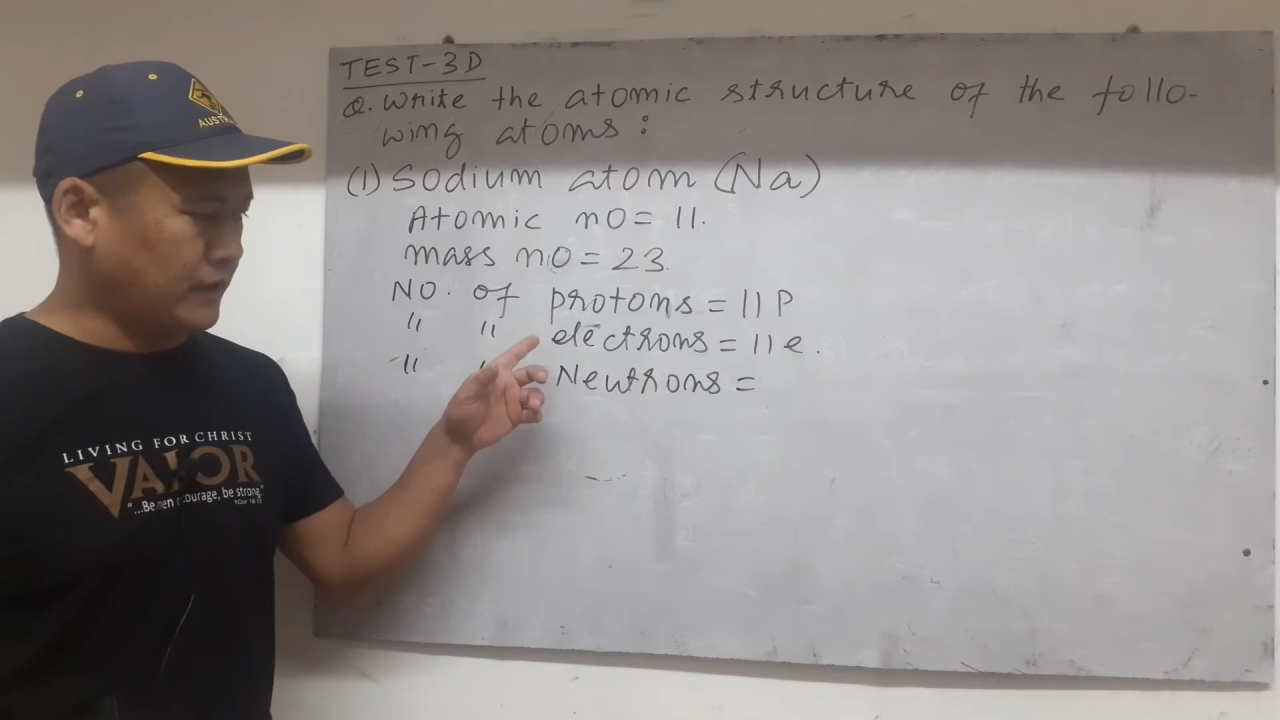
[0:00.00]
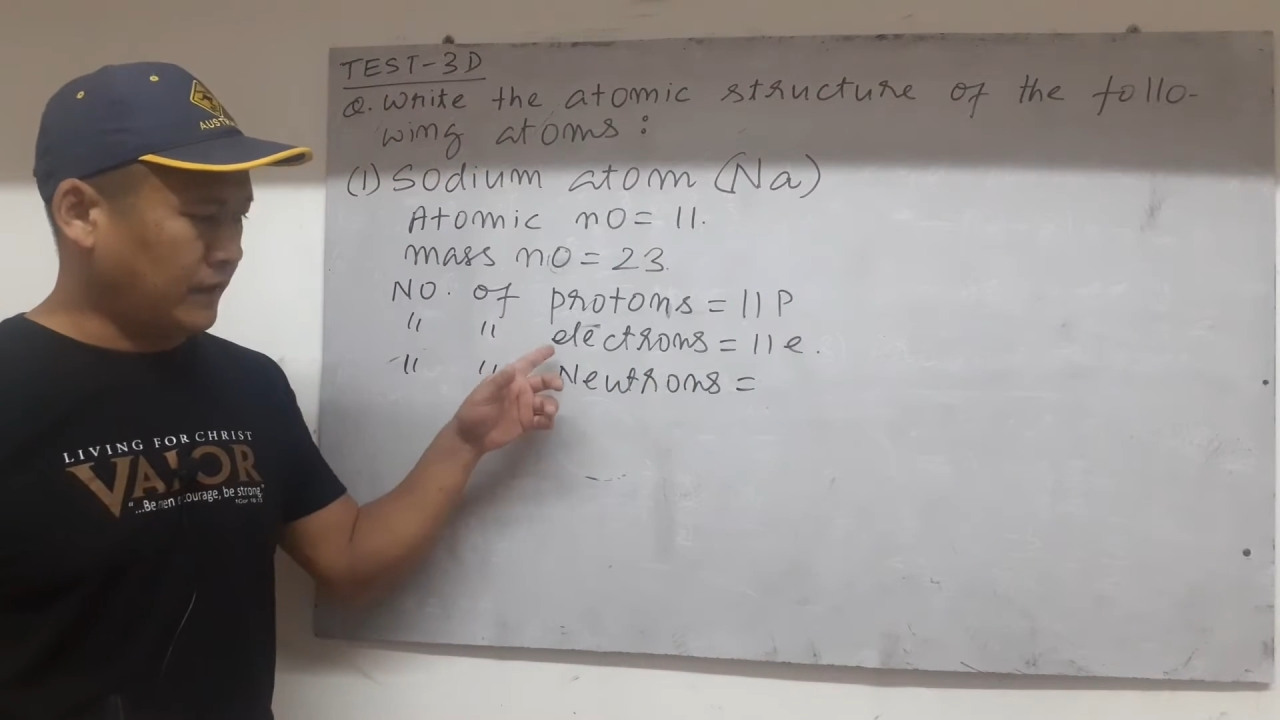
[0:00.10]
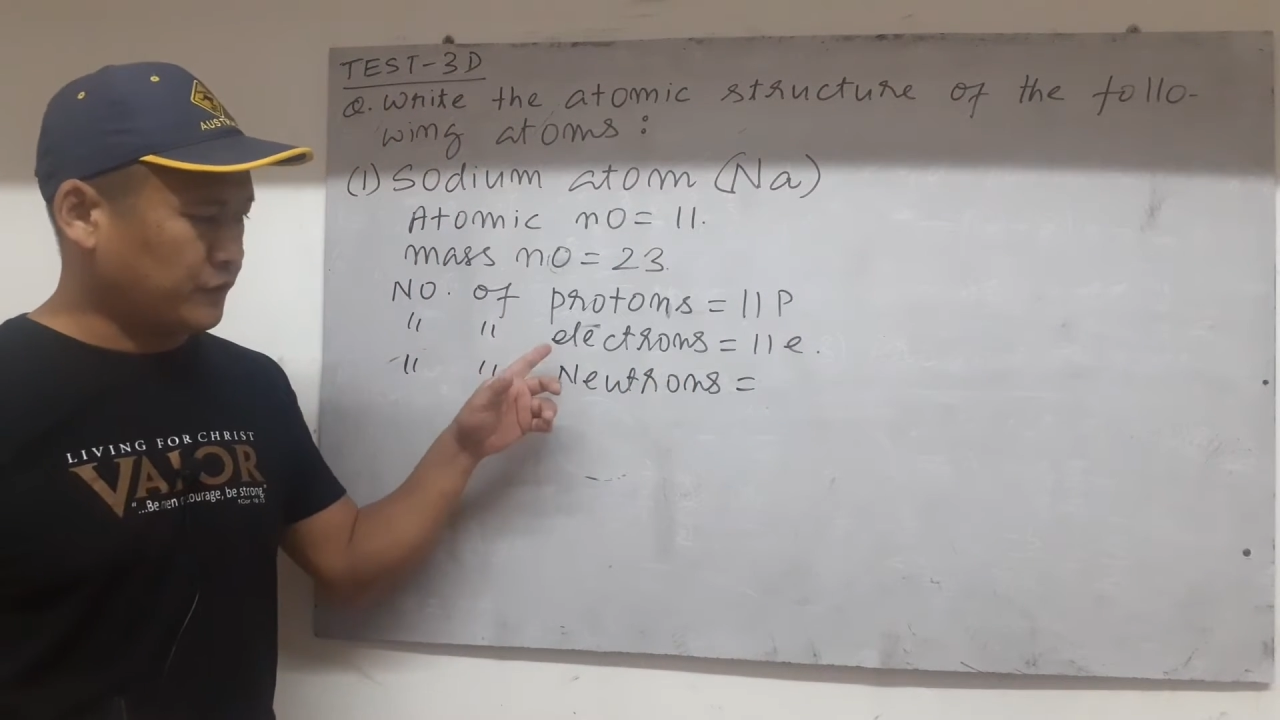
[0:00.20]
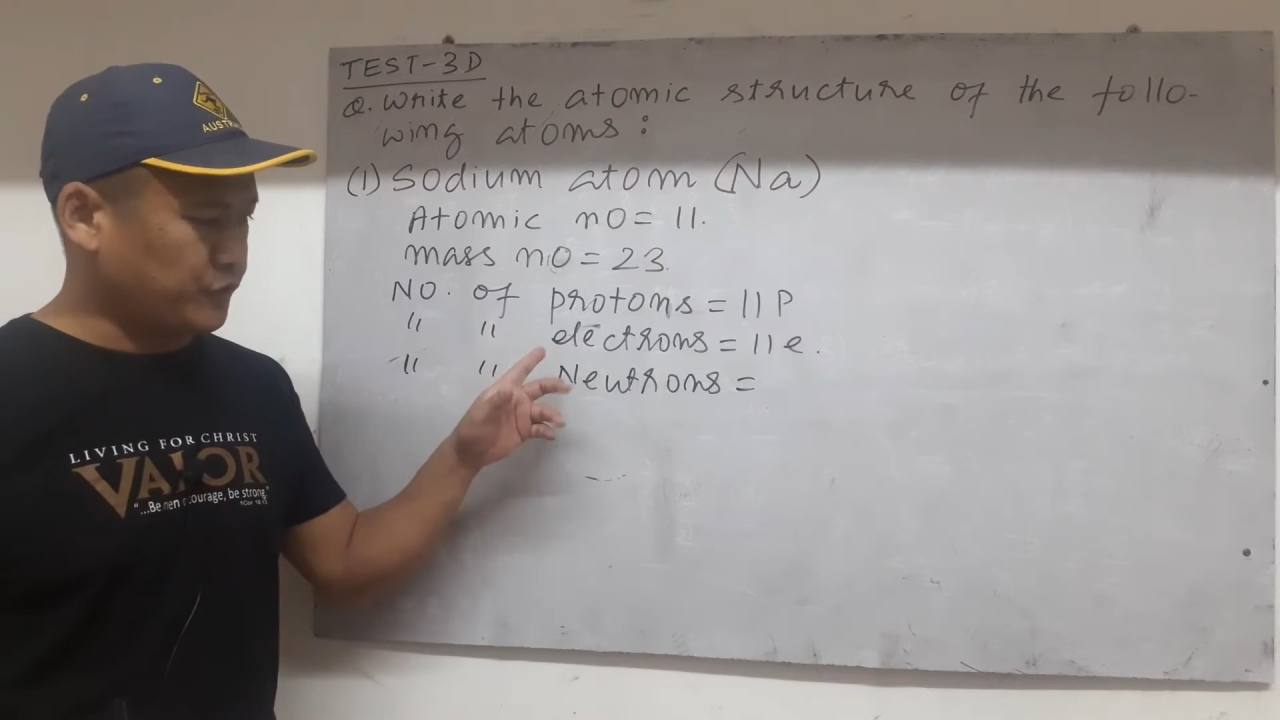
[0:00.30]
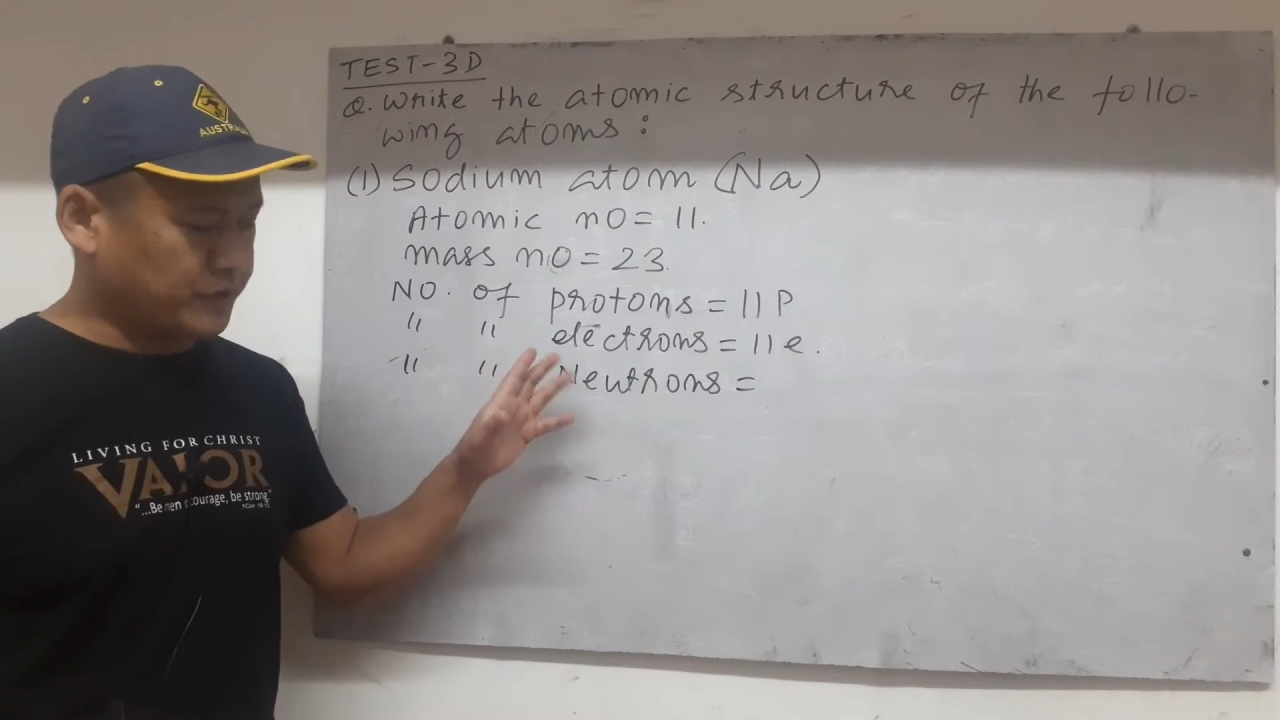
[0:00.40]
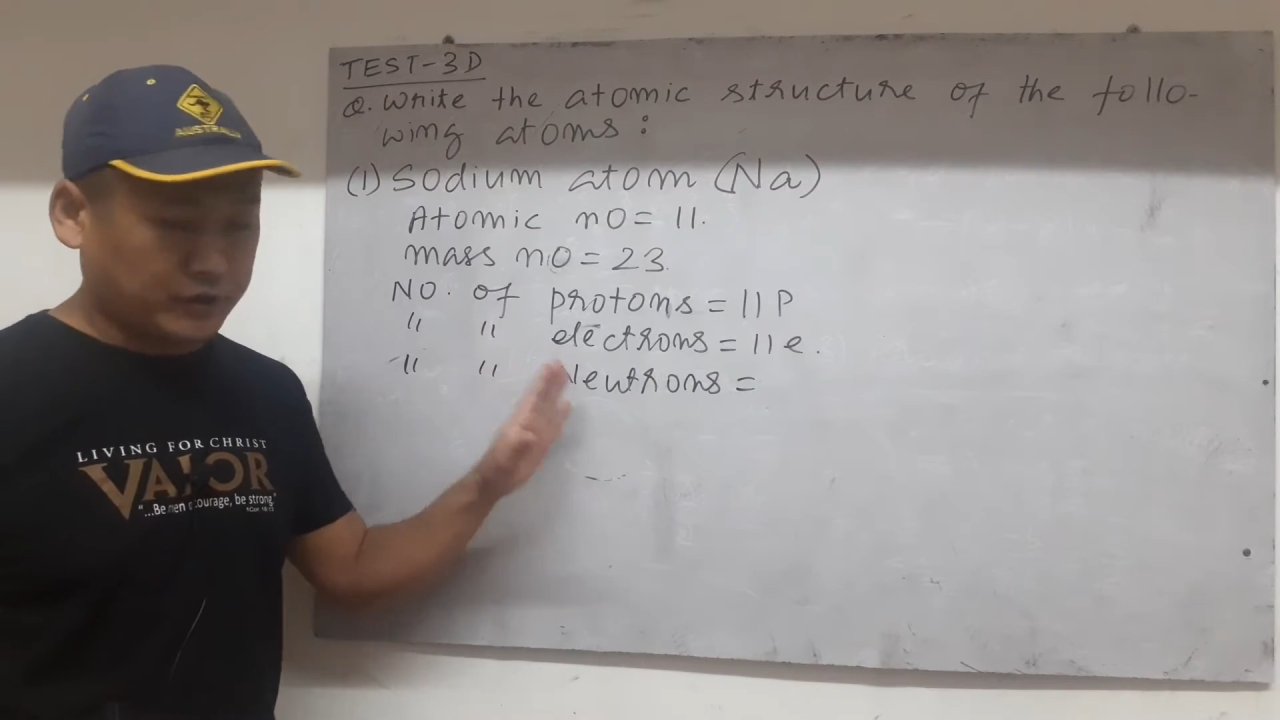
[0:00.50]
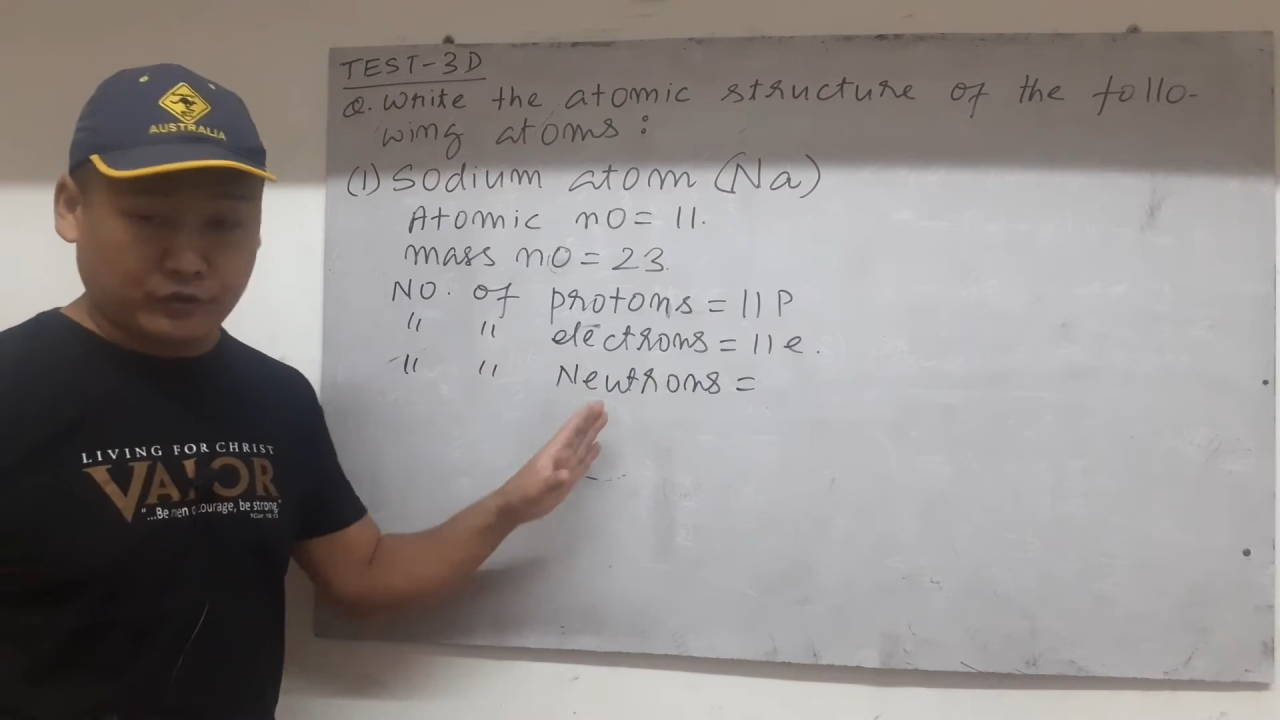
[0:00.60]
electrons and